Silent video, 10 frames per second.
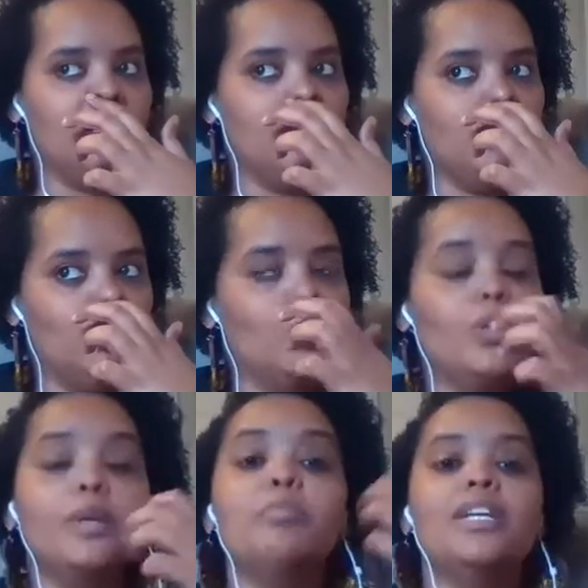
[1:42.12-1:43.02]
you
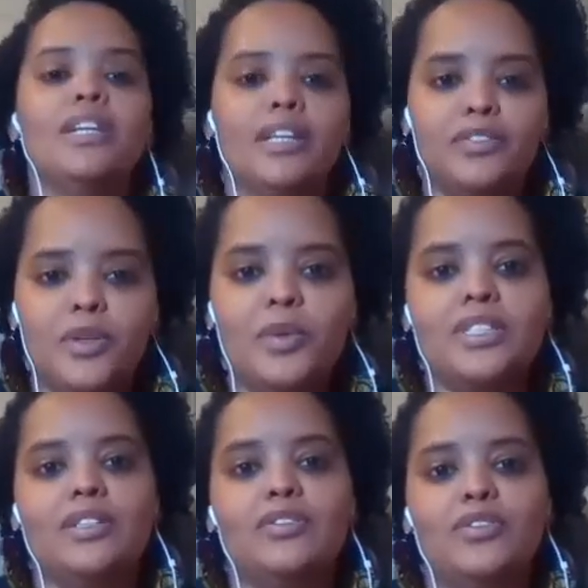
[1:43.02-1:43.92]
wouldn't be here if it
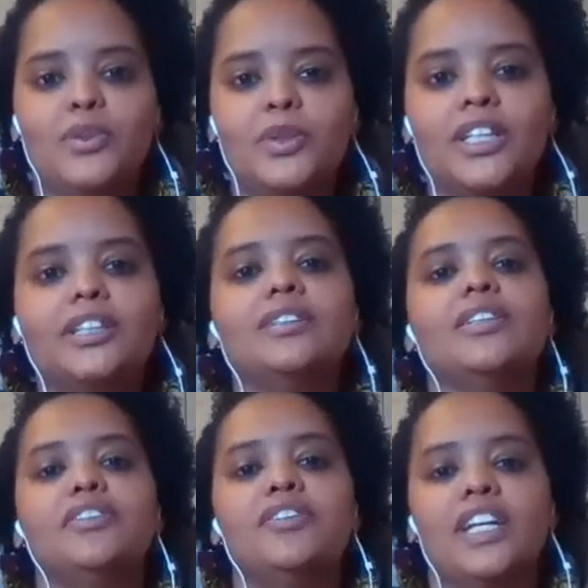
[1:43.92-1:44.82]
wasn't for
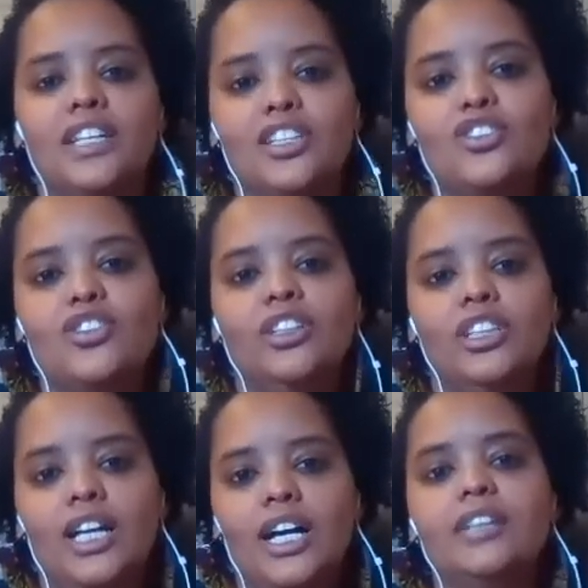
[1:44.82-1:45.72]
the fight and the
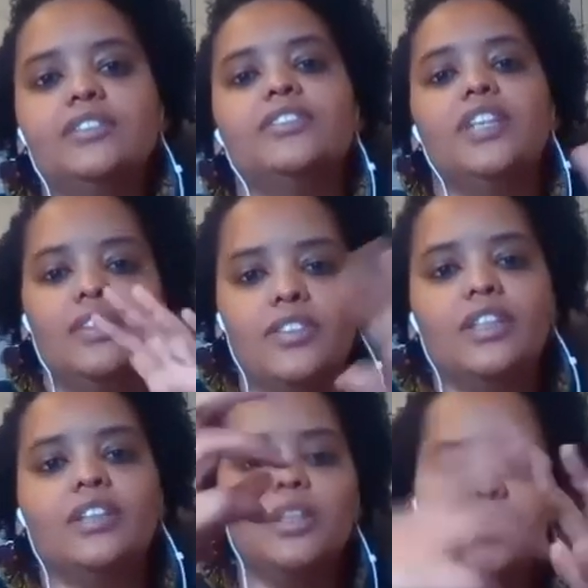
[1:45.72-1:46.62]
struggle of kind of
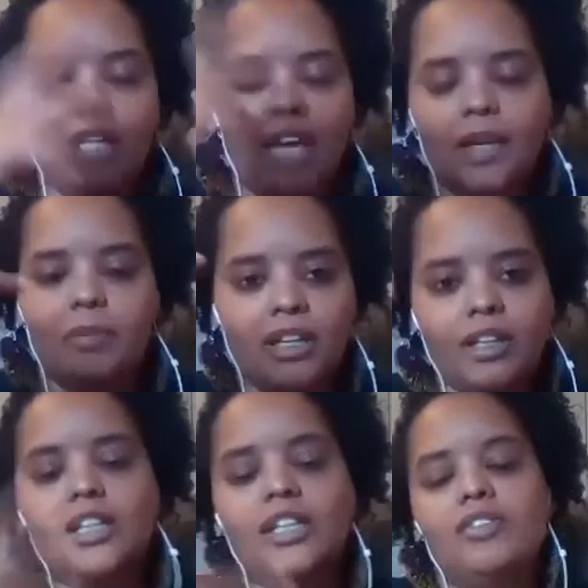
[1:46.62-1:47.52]
the Black
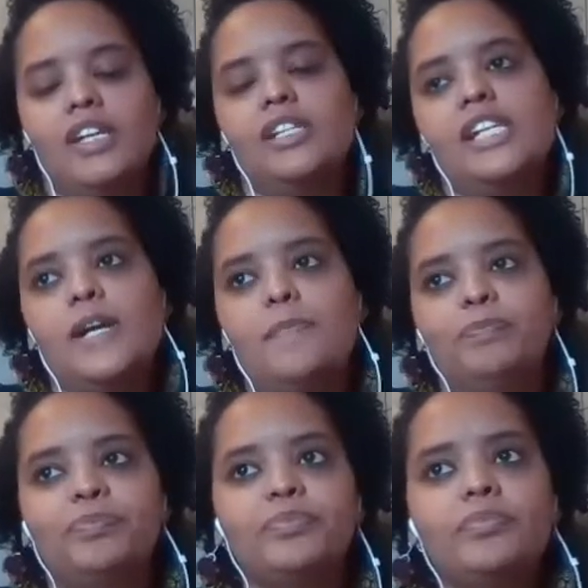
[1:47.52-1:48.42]
American, right,
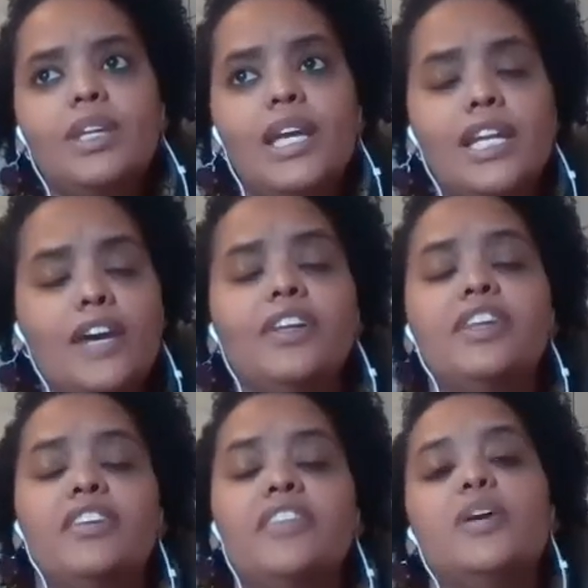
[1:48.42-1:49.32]
and
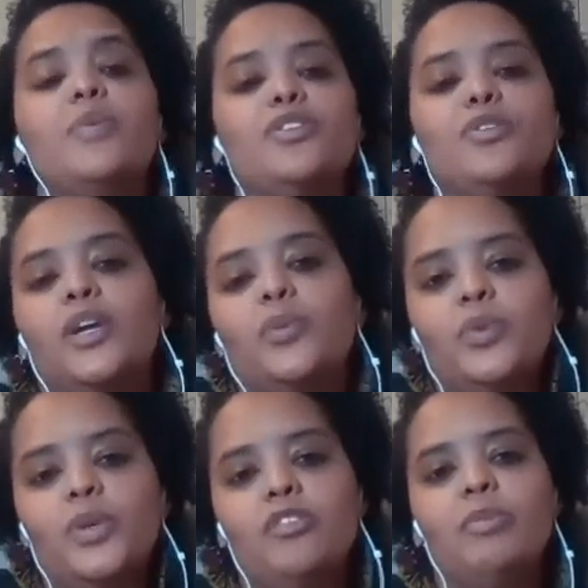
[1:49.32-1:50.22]
everything that they went through. Like, we
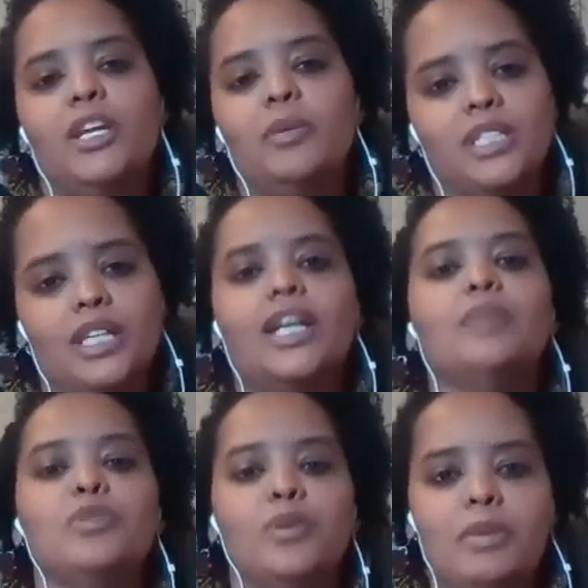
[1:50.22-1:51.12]
wouldn't have been able to
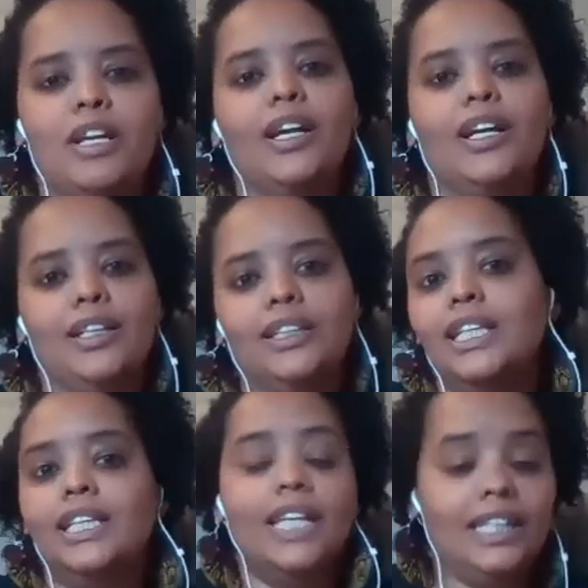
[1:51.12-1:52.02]
come to America,
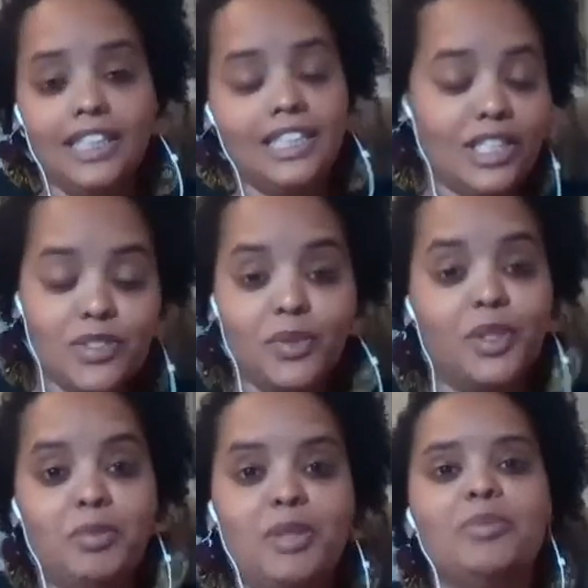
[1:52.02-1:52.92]
at least as
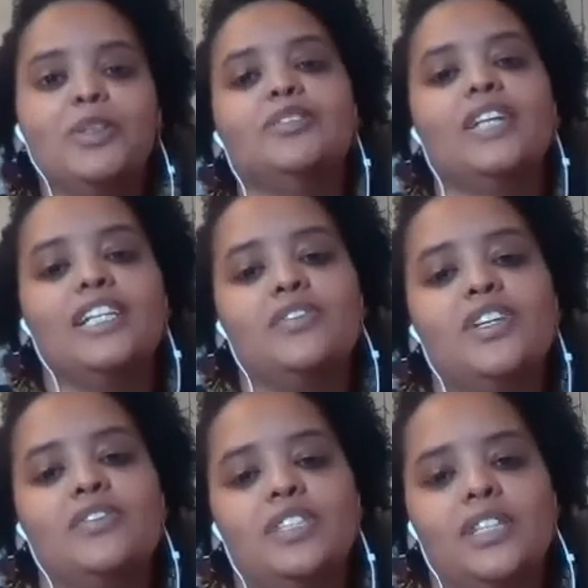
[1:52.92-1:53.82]
free people, right,
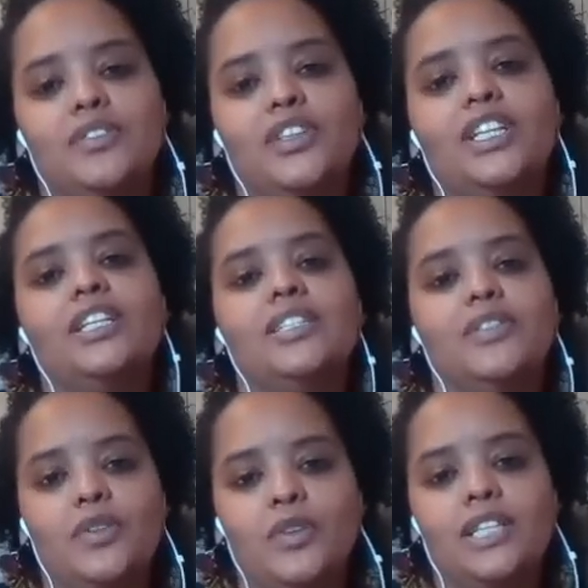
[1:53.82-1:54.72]
if slavery and
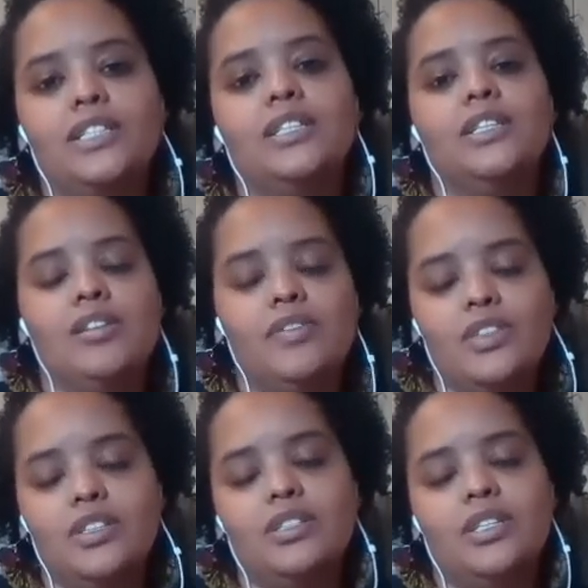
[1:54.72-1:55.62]
civil rights and all of
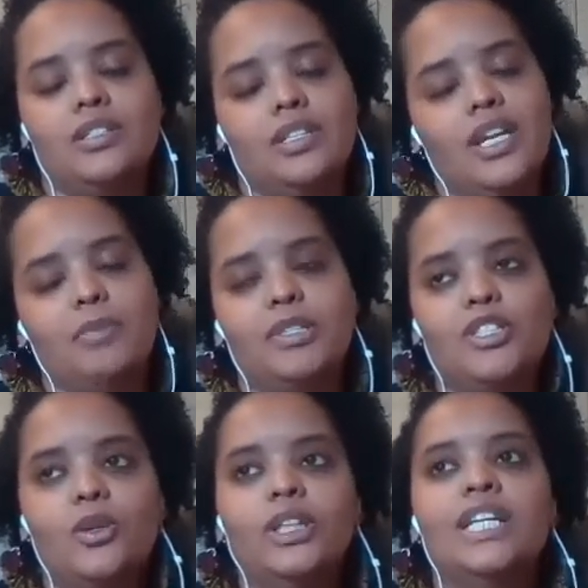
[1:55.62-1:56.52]
those things didn't happen.
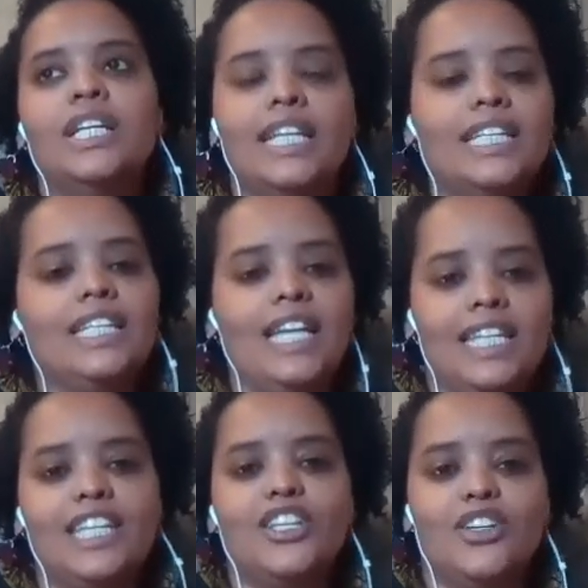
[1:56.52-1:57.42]
So I
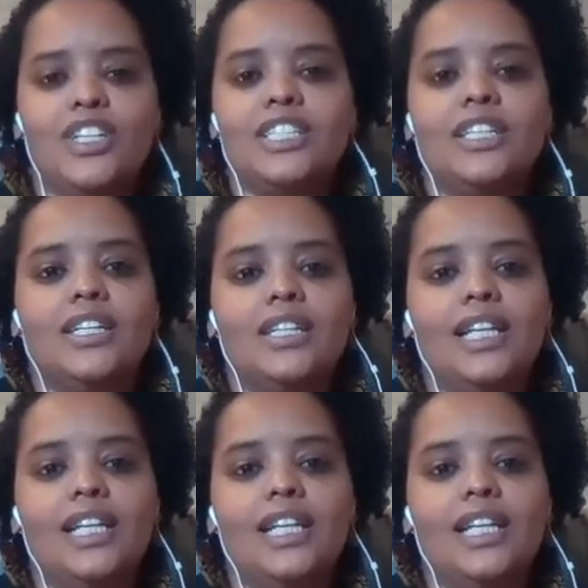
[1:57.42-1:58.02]
think there is a